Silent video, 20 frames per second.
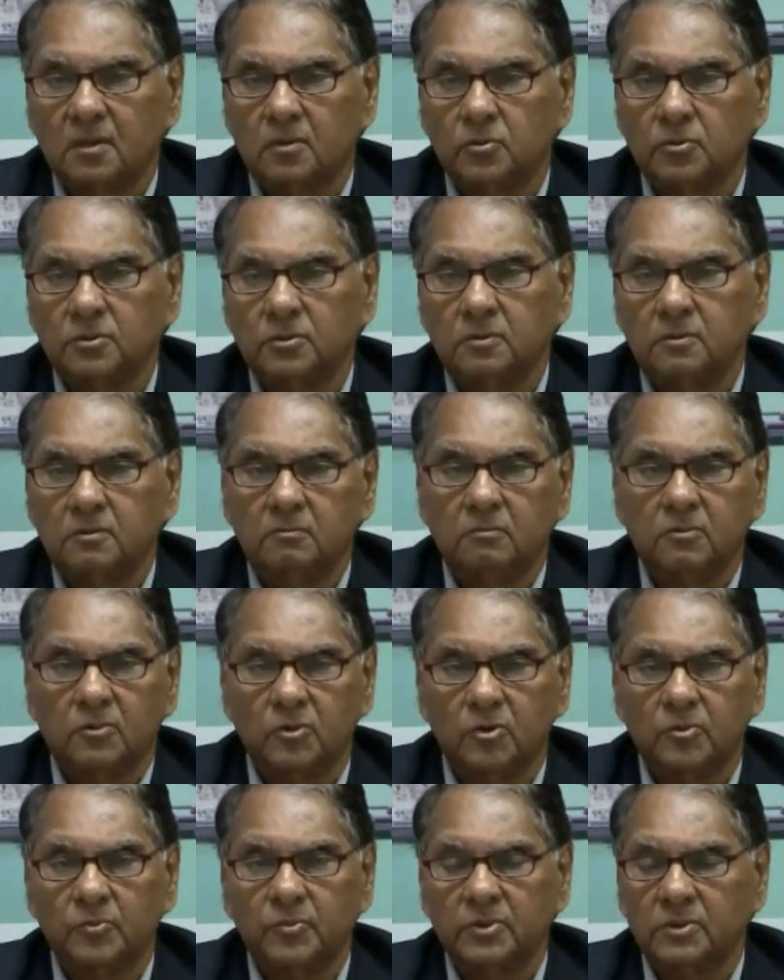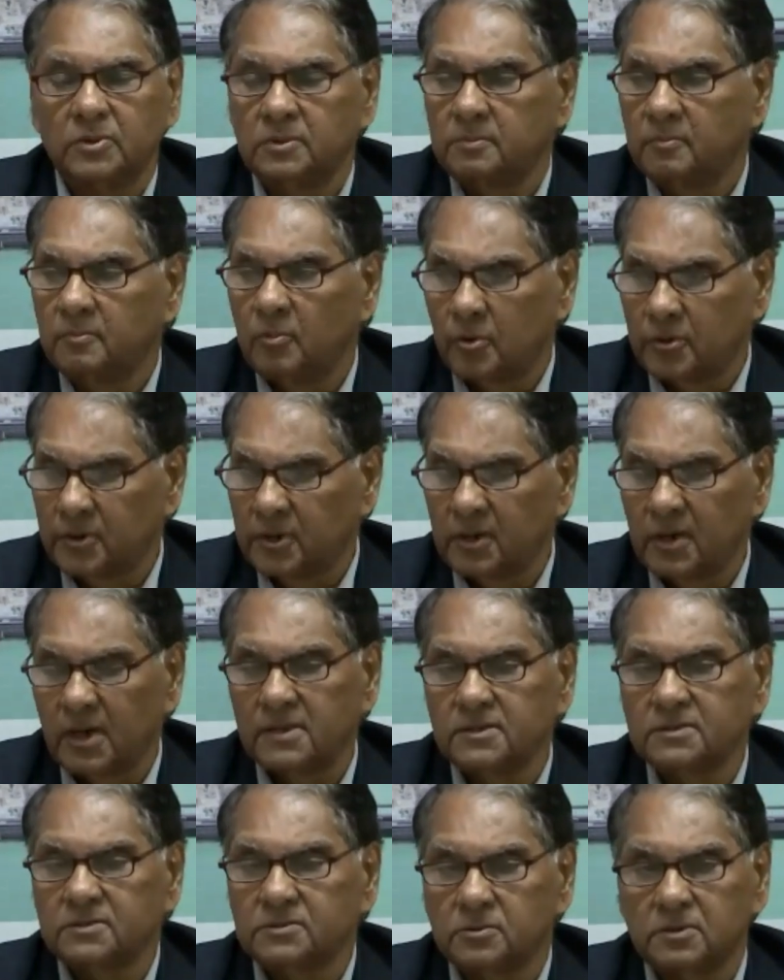could be
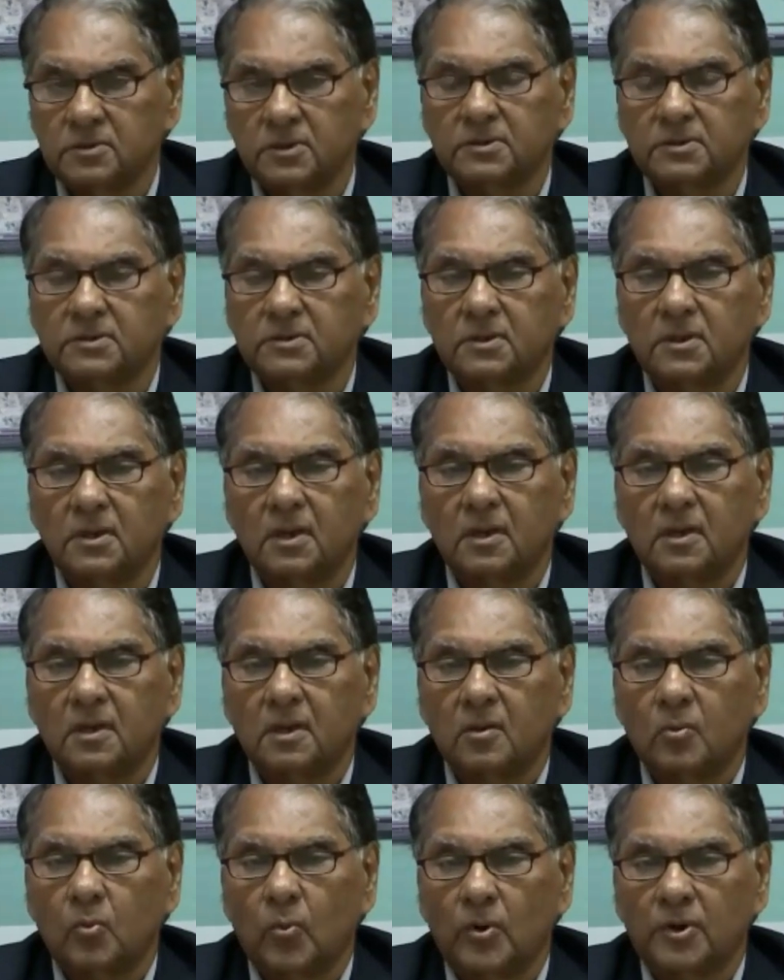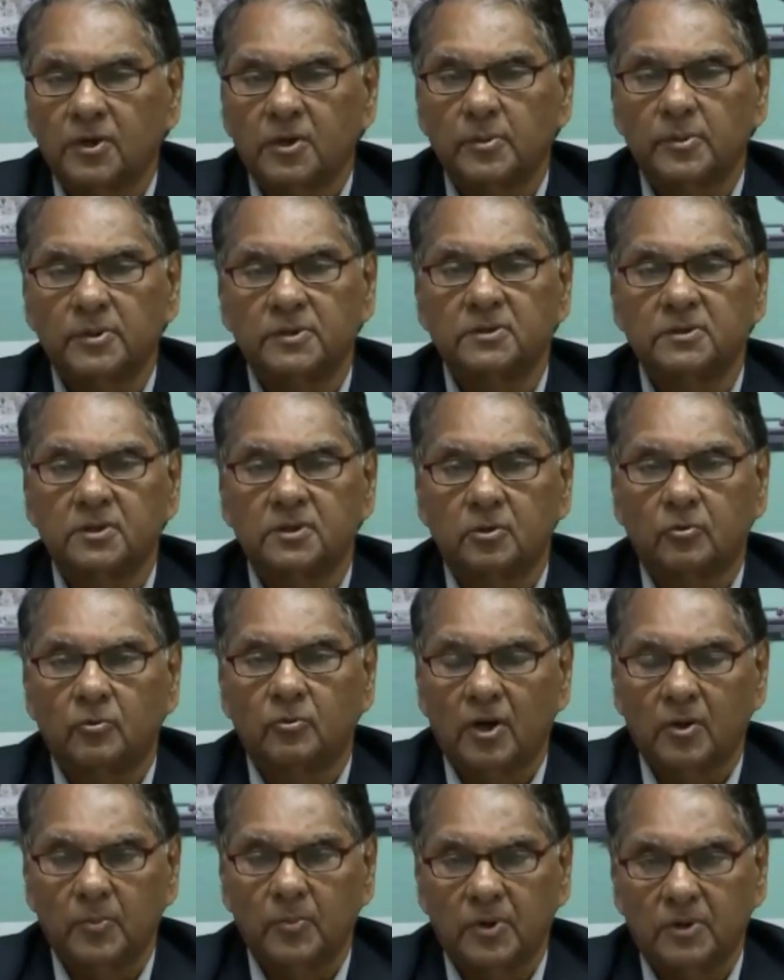organized so that whatever is the
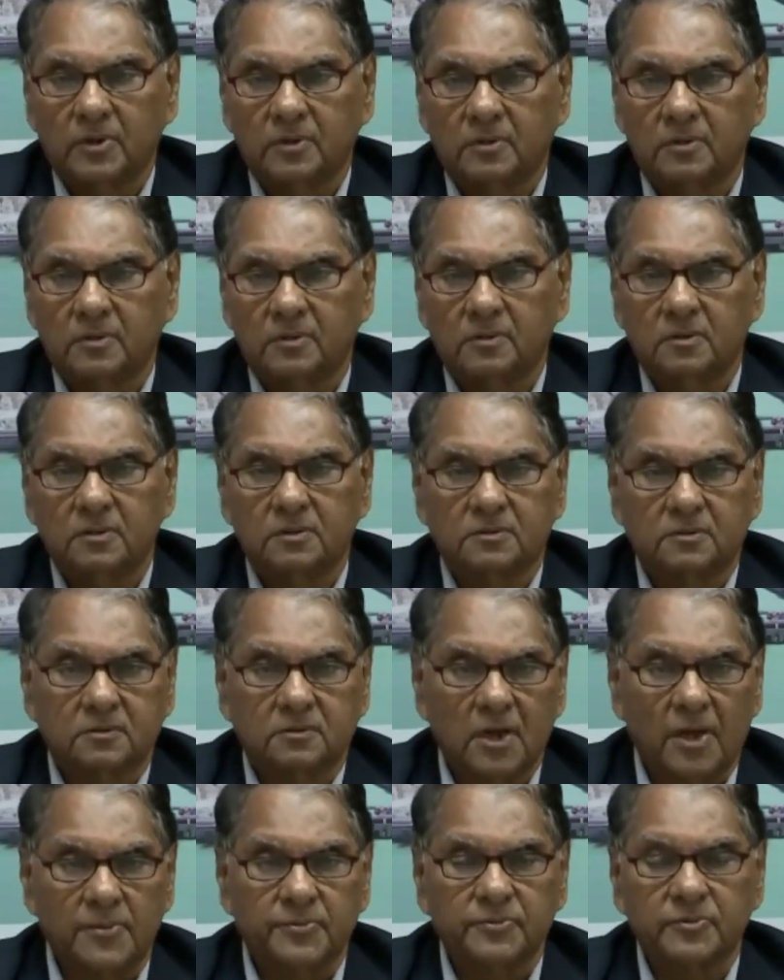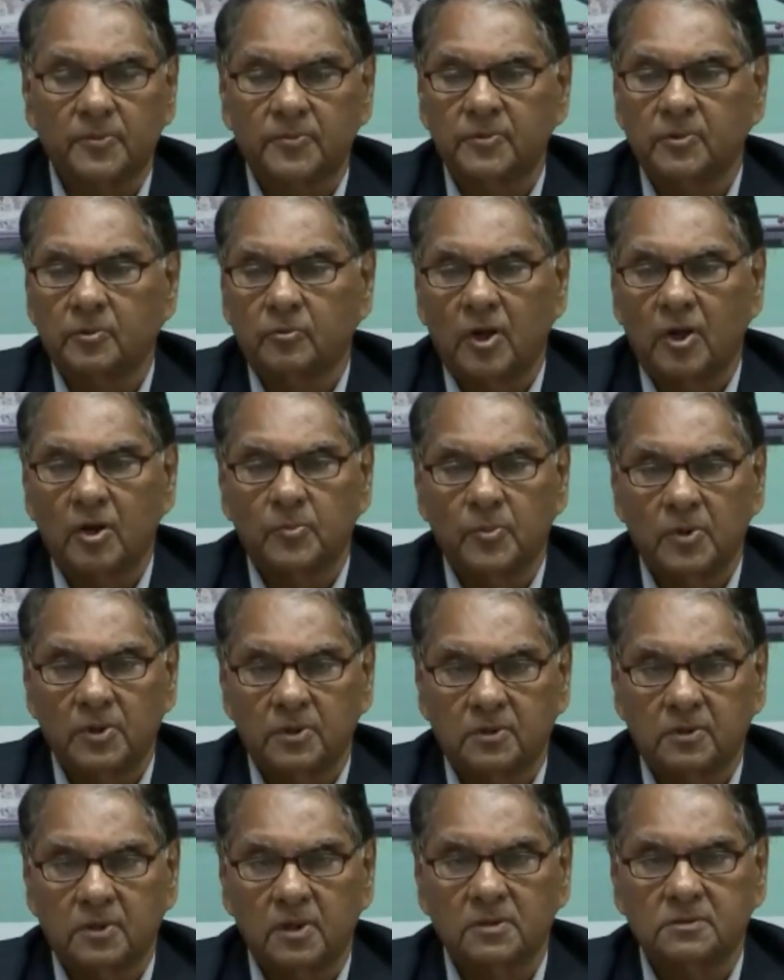requirement, the types of
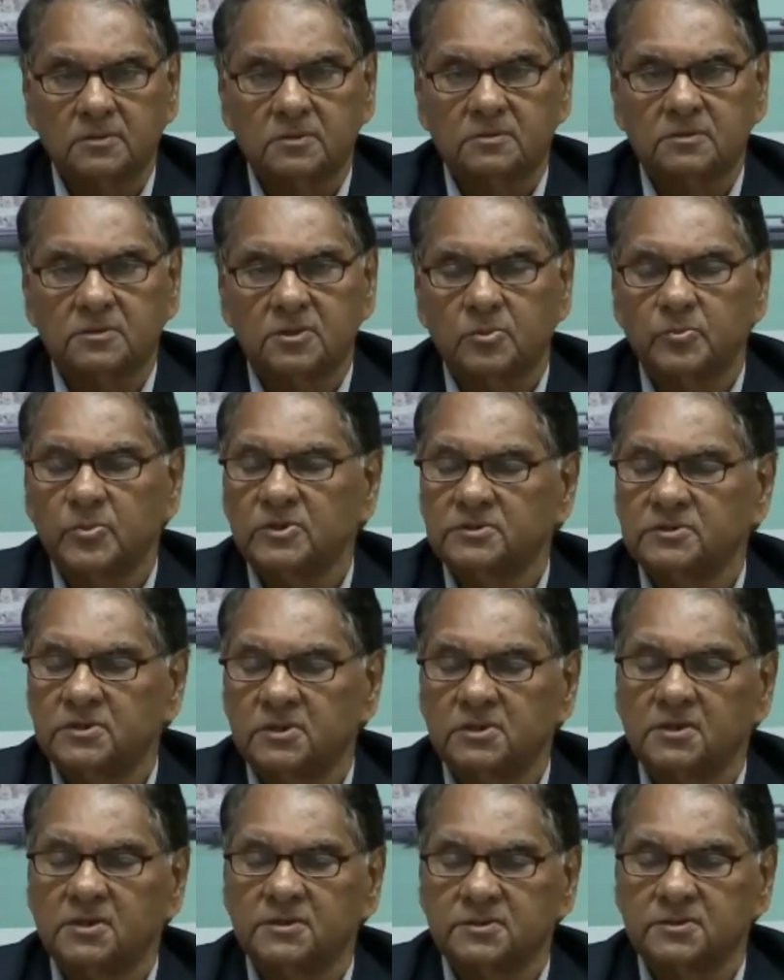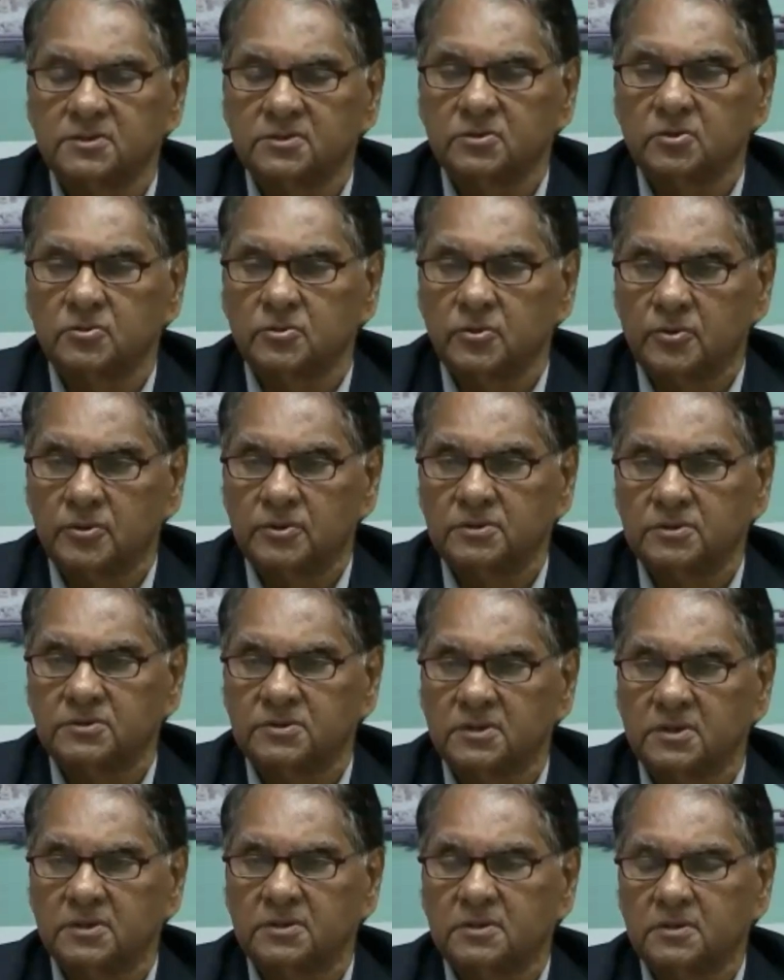requirement as Chairman Central City Authority
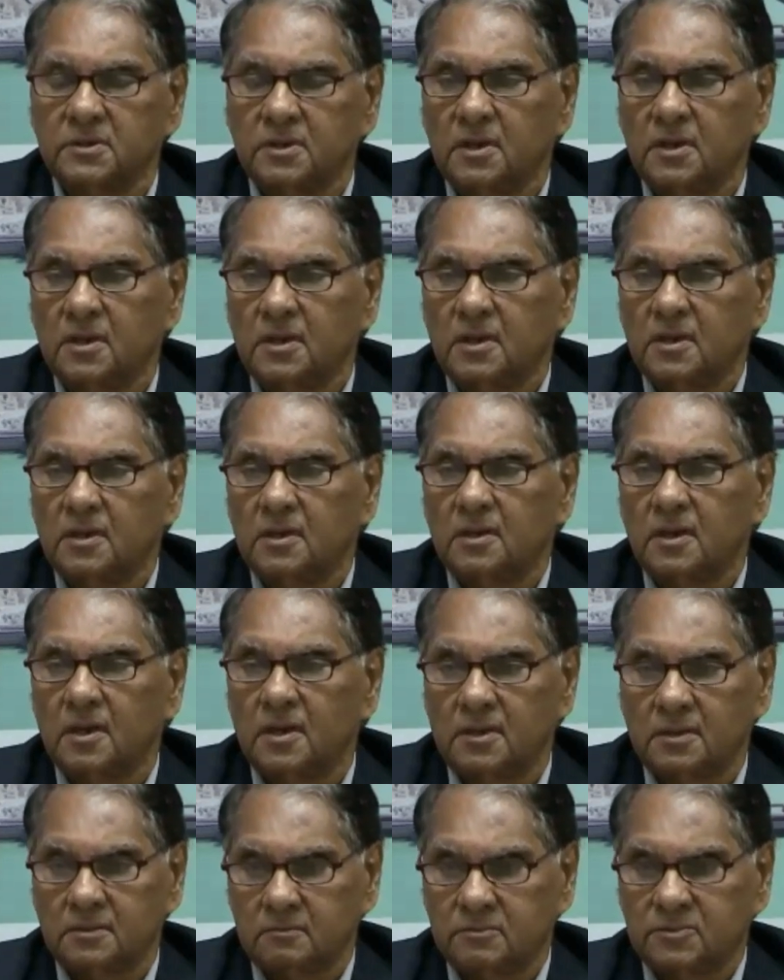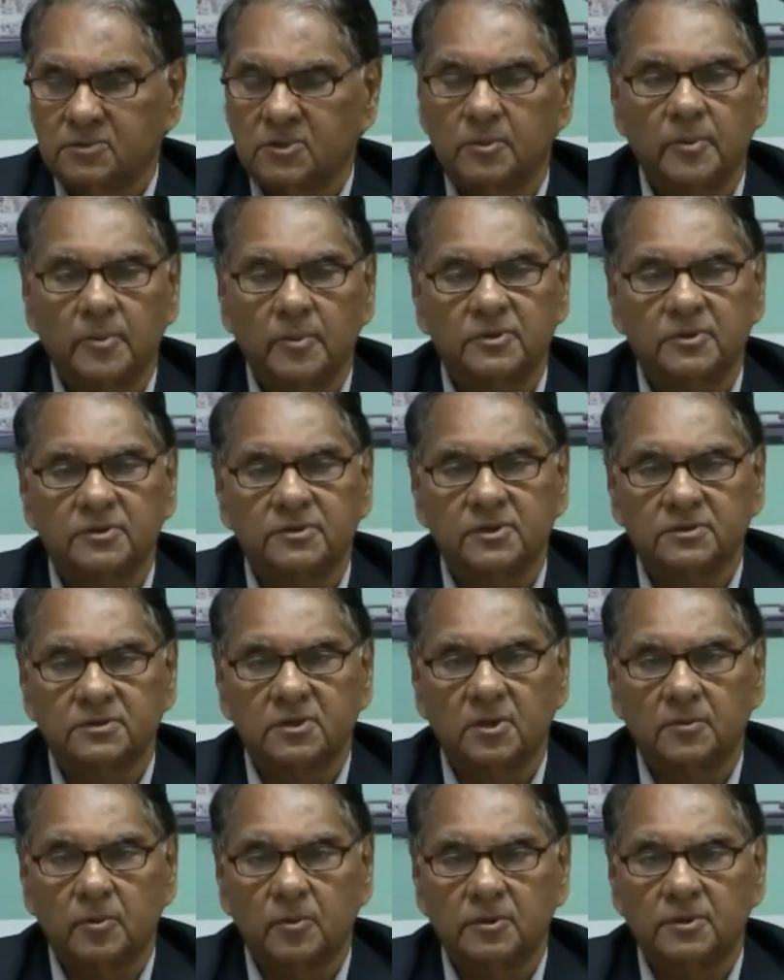said, and some of the
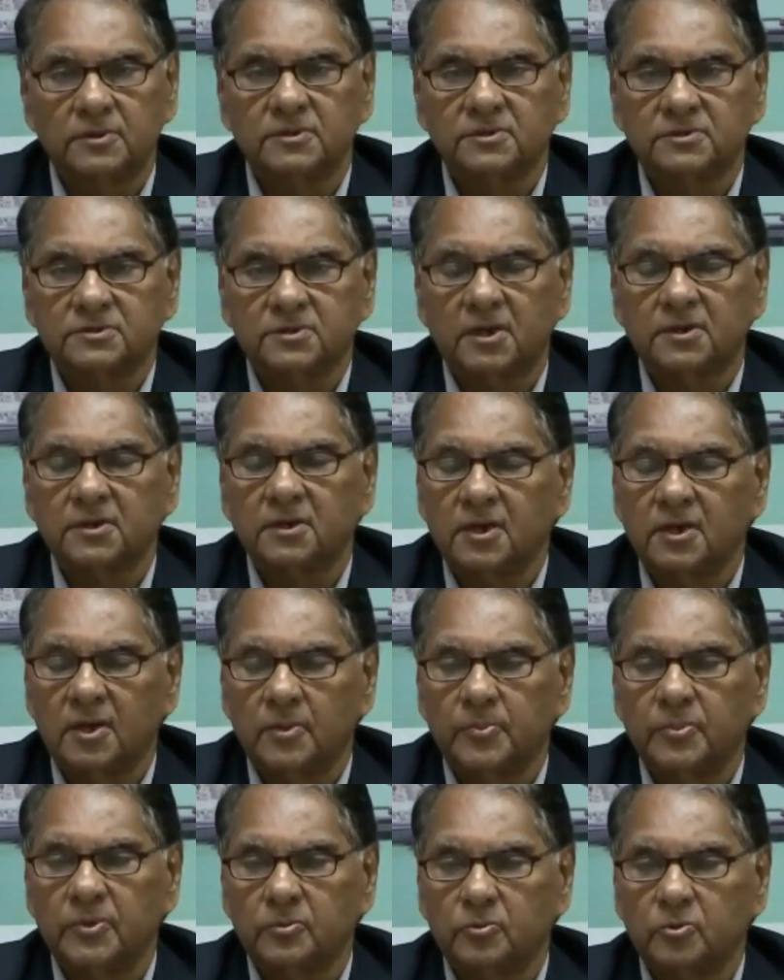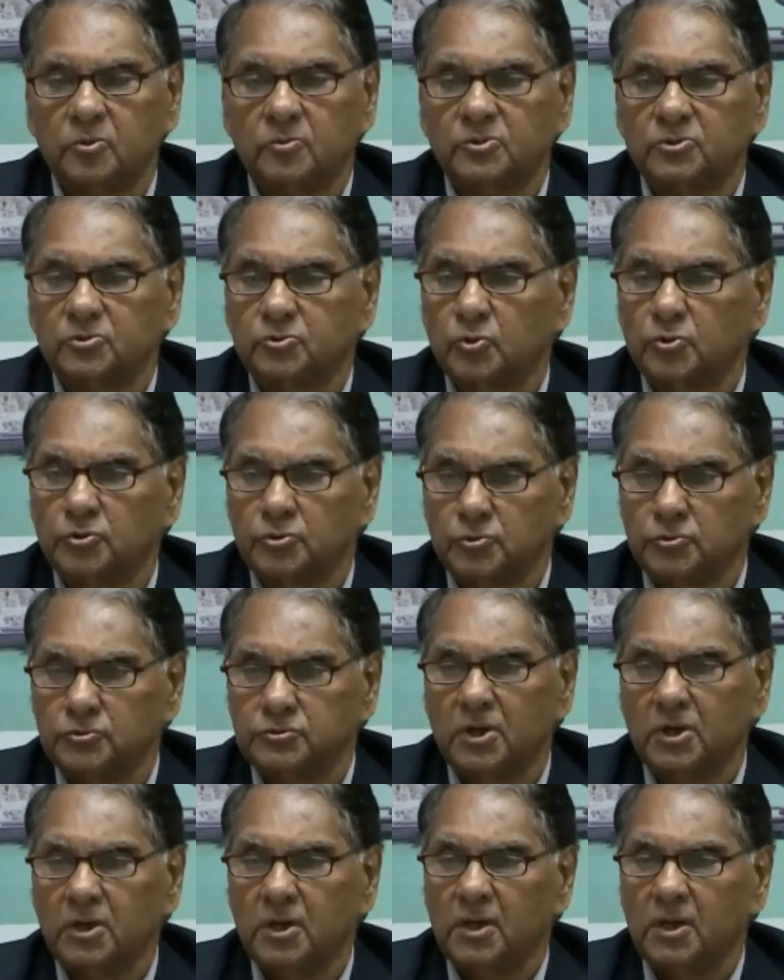things have already started happening, will be so huge.